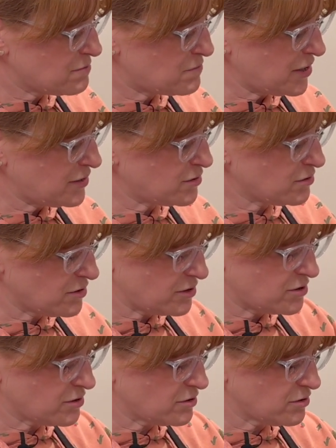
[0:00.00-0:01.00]
basil
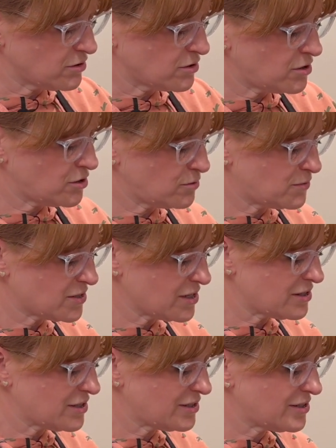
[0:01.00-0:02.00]
into little cubes
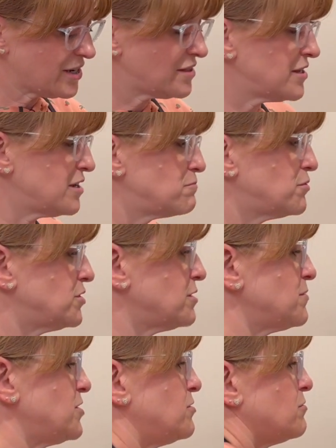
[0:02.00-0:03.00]
like this and then put them
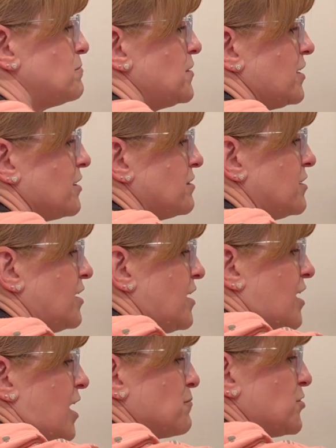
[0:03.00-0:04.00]
into a pan.
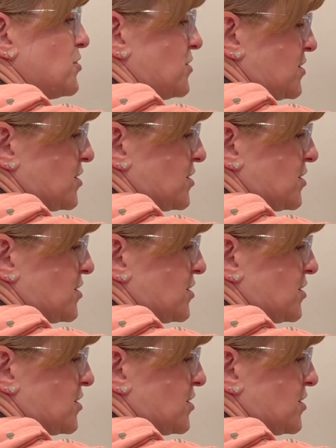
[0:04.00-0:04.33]
I'm going to